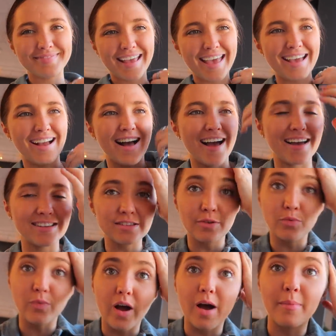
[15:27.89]
Hey guys,
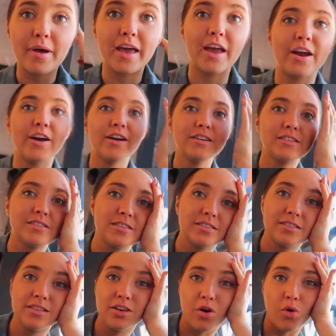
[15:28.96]
wow, my hair is
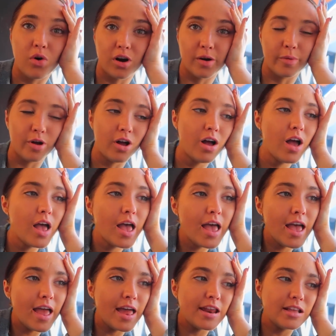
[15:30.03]
horrible.
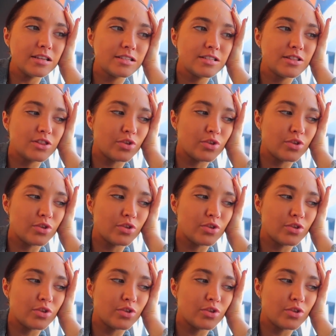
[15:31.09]
It is